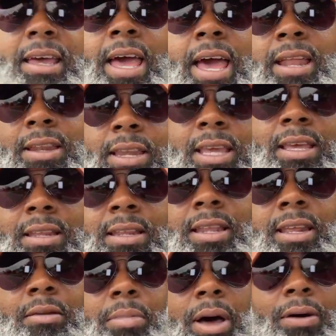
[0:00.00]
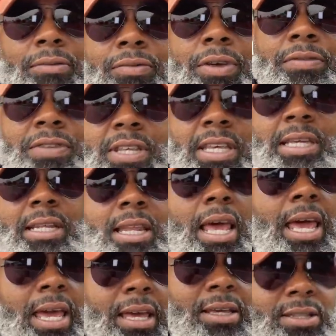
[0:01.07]
hadn't eaten in about 15
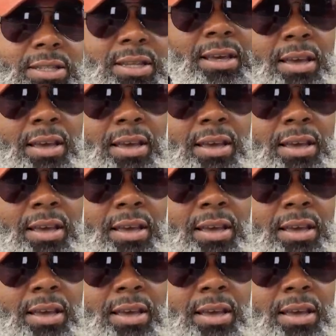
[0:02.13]
days,